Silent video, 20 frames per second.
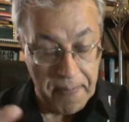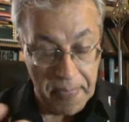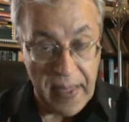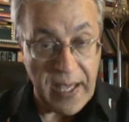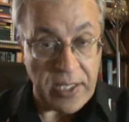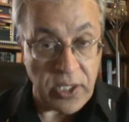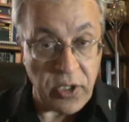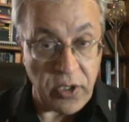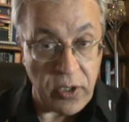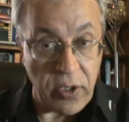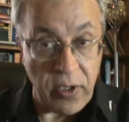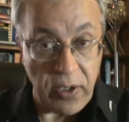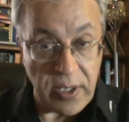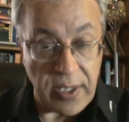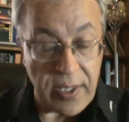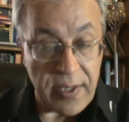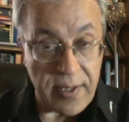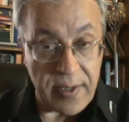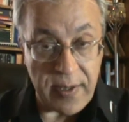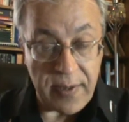as you
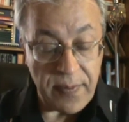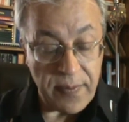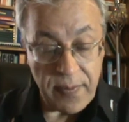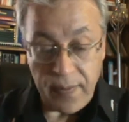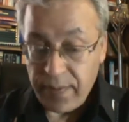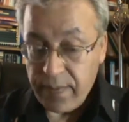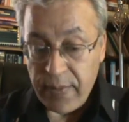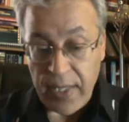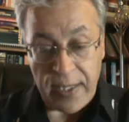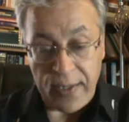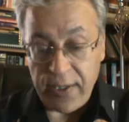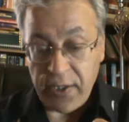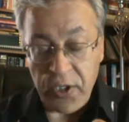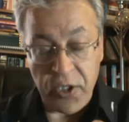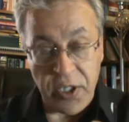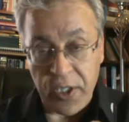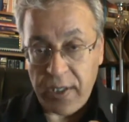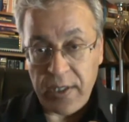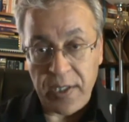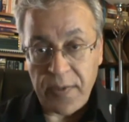notice,
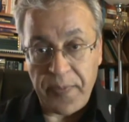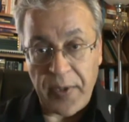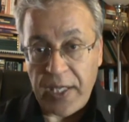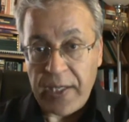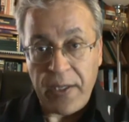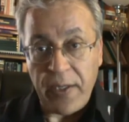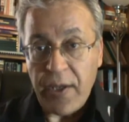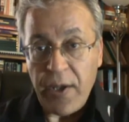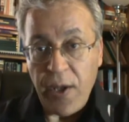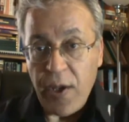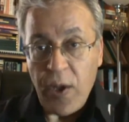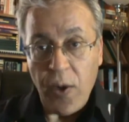messengers being